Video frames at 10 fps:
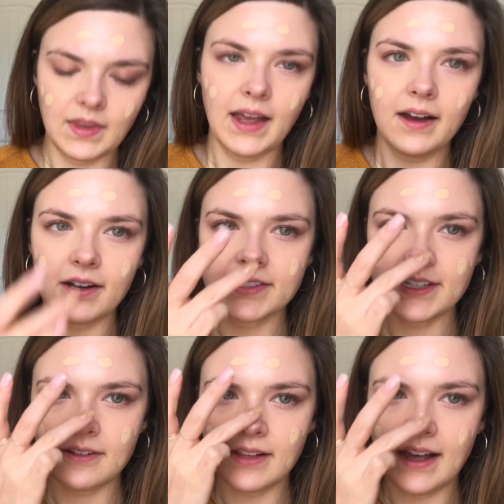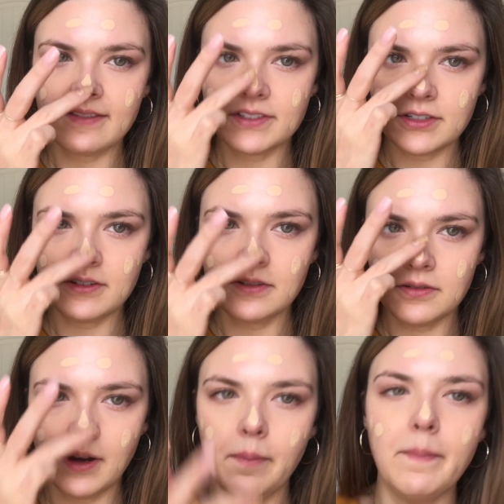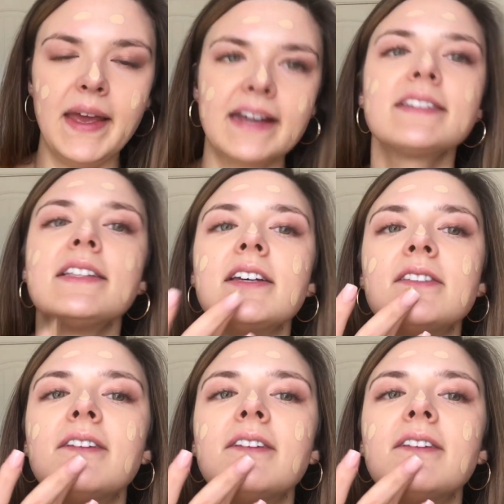I also love to mix this